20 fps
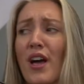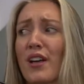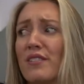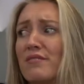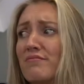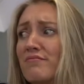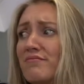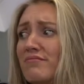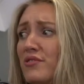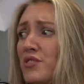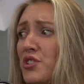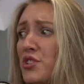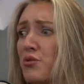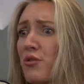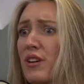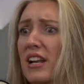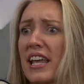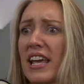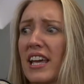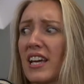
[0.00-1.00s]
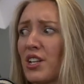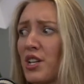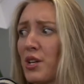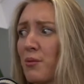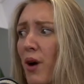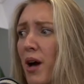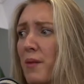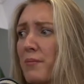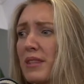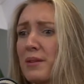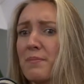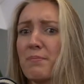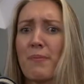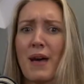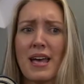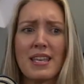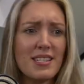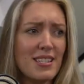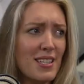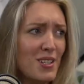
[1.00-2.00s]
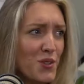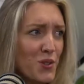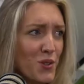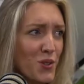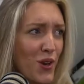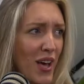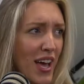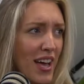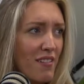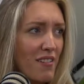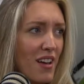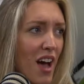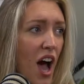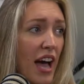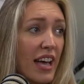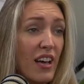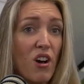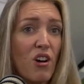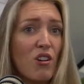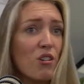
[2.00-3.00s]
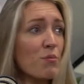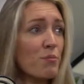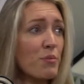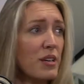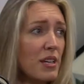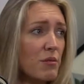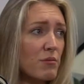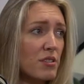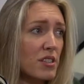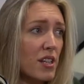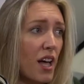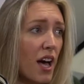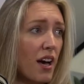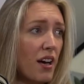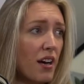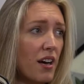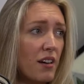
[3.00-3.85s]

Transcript: and drilling and you might be the best in your area. I can't compete with that.